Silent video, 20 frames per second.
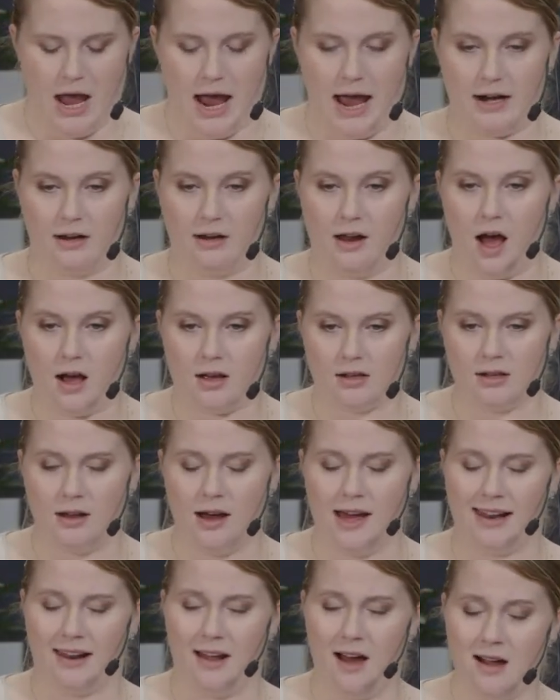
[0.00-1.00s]
And
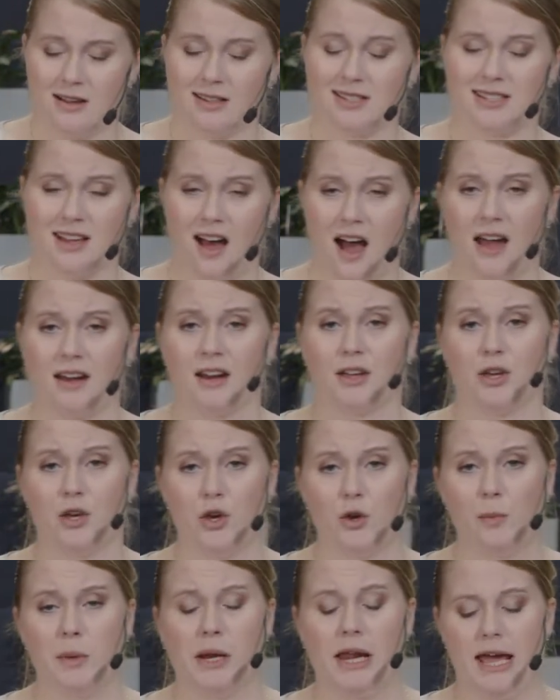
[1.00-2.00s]
alongside
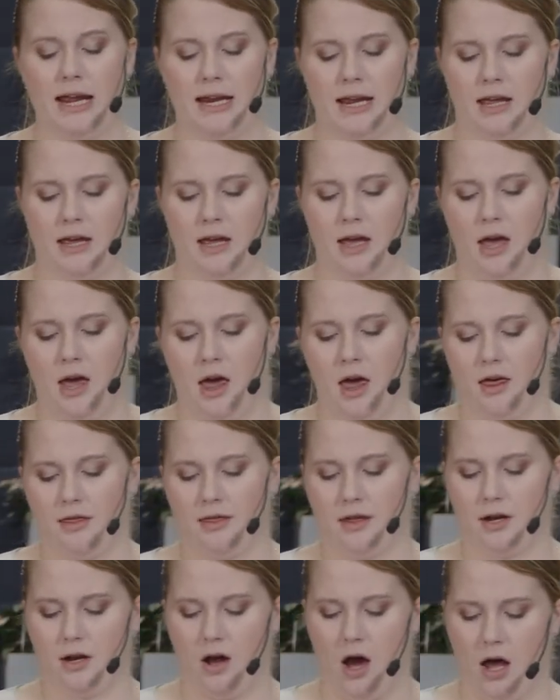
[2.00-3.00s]
accumulating
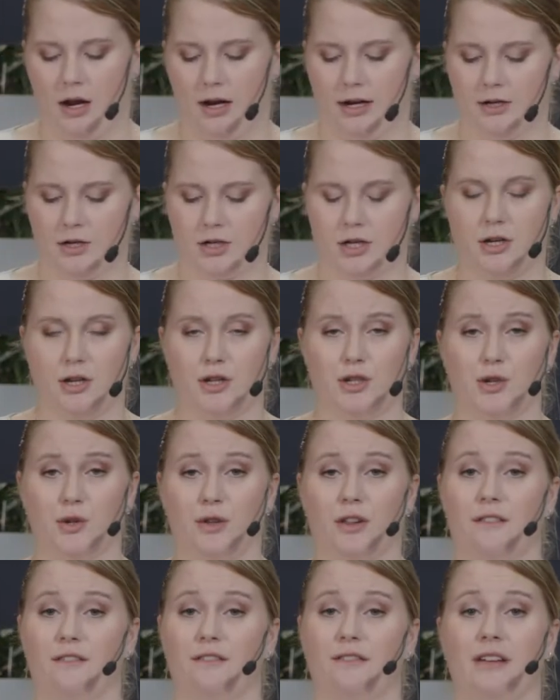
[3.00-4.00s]
the knowledge to
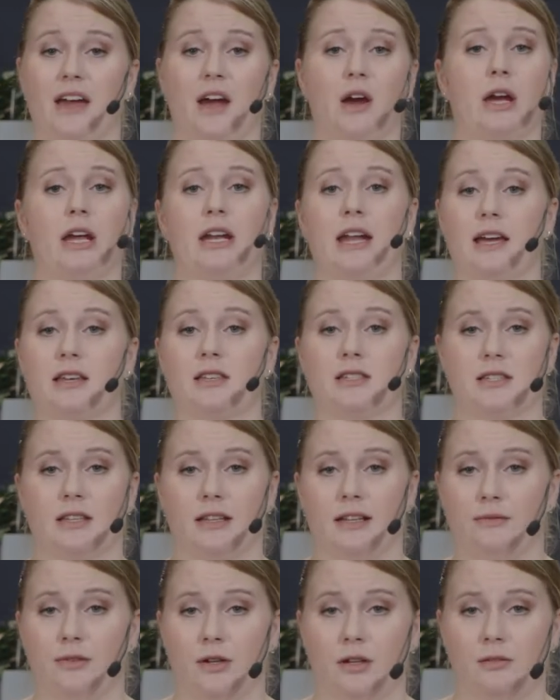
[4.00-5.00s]
the very next
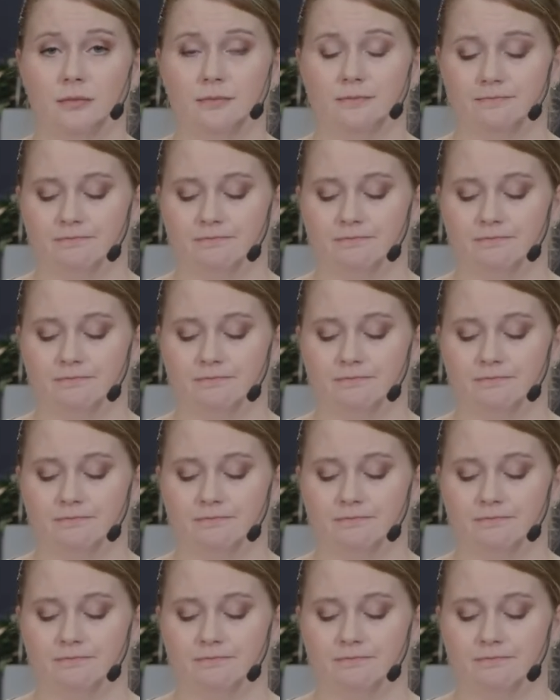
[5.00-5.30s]
level,